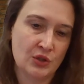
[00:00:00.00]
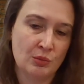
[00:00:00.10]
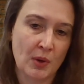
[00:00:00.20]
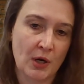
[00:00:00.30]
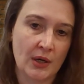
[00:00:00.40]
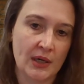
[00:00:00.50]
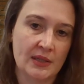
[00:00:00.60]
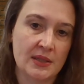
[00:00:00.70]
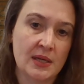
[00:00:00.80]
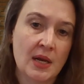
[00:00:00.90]
new
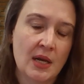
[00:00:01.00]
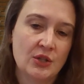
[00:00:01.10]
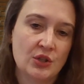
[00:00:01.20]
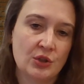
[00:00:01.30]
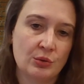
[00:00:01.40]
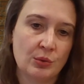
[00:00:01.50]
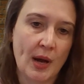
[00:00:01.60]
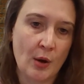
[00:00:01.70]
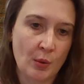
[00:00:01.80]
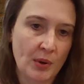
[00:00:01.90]
markets to
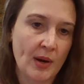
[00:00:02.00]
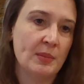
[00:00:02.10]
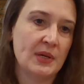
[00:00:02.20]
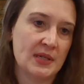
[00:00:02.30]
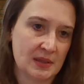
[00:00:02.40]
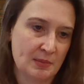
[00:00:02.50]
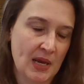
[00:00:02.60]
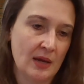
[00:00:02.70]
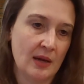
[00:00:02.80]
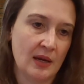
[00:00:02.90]
help companies
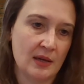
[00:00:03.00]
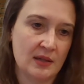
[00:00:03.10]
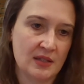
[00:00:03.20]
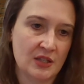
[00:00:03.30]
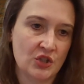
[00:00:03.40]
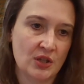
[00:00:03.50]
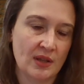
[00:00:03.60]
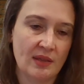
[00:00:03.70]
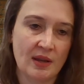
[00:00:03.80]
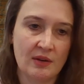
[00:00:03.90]
make a decision
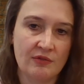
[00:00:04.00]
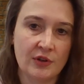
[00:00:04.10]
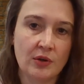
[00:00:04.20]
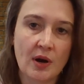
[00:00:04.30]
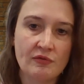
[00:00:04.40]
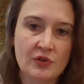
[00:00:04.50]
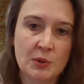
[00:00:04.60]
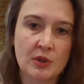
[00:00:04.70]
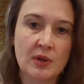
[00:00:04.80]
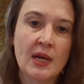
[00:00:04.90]
that they can feel
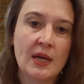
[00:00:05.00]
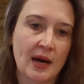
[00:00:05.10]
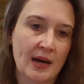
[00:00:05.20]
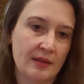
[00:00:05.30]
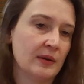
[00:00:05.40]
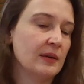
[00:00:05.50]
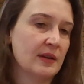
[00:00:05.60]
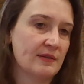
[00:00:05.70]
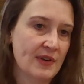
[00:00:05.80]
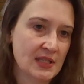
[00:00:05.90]
comfortable either
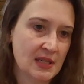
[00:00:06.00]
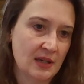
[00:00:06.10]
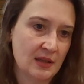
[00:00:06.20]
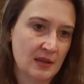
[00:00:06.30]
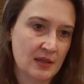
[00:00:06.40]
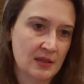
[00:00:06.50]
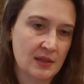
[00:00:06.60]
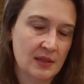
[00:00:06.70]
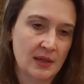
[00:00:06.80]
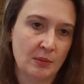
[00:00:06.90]
investing in
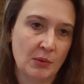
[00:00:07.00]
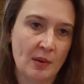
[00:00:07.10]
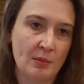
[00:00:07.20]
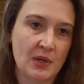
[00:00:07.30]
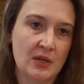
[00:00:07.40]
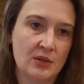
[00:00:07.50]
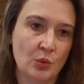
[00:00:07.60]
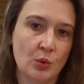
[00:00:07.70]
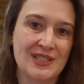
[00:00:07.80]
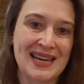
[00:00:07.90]
these companies
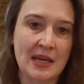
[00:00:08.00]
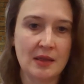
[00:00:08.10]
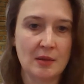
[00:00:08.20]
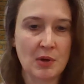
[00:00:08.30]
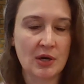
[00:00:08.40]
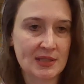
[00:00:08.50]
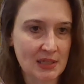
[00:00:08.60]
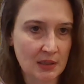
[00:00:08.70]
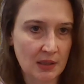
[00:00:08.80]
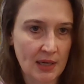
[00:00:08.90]
or taking them on as
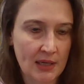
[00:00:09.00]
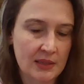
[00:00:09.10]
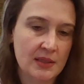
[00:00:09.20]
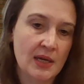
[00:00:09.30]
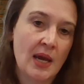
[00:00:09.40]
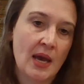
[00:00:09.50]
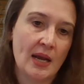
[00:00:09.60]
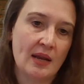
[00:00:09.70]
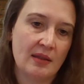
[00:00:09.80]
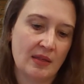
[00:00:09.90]
a client.
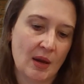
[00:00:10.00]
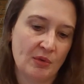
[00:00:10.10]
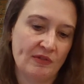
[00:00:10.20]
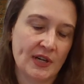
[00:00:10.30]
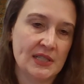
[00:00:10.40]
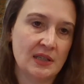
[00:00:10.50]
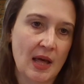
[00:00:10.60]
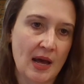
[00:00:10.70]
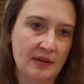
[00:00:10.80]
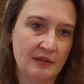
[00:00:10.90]
And I think that provides a
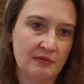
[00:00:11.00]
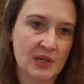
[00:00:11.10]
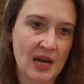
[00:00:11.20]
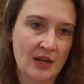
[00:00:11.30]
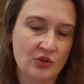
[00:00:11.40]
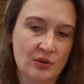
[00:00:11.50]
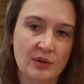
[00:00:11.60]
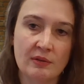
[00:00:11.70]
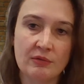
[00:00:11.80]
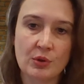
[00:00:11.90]
lot of
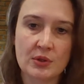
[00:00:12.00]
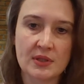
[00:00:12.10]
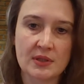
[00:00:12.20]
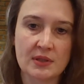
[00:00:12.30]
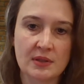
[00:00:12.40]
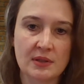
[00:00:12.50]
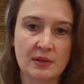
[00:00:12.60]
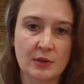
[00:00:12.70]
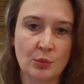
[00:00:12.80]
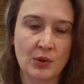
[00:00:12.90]
potential. Of course, there's,
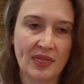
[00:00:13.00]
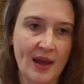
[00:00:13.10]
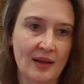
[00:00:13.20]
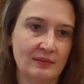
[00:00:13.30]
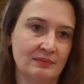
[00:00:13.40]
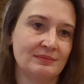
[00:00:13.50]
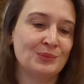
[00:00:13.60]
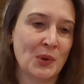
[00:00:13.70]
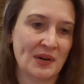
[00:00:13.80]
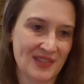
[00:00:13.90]
with that,
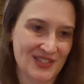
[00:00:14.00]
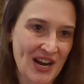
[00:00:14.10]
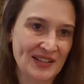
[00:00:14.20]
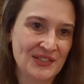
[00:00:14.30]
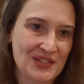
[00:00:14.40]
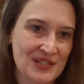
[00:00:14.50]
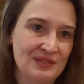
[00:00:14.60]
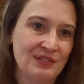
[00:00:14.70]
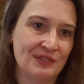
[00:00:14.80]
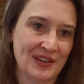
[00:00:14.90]
one of the challenges
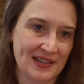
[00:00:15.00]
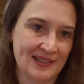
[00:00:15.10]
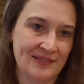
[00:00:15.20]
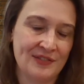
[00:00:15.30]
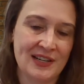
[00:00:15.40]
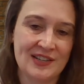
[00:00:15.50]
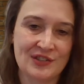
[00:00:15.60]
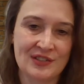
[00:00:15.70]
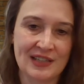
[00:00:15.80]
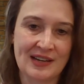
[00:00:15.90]
for
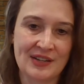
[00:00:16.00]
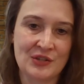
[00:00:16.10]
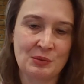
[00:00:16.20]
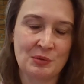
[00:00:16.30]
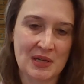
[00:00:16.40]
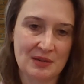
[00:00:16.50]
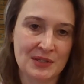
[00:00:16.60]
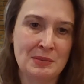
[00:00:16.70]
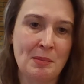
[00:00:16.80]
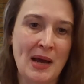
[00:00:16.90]
financial technology will be
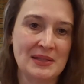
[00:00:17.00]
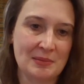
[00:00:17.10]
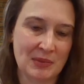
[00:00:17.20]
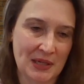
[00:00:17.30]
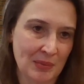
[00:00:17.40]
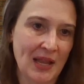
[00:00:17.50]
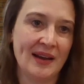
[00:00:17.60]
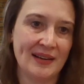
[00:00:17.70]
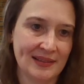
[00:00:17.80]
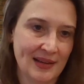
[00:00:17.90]
responsibly
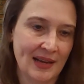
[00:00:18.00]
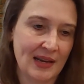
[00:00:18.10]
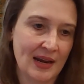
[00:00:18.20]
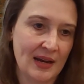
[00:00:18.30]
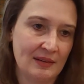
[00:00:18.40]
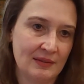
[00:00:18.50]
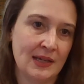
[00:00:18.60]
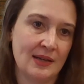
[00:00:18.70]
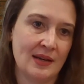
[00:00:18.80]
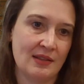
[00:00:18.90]
applying AI,
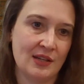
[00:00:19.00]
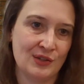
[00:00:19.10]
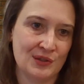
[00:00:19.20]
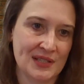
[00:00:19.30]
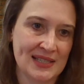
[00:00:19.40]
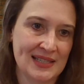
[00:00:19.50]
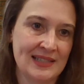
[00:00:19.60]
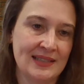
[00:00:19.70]
right? And I think you'll see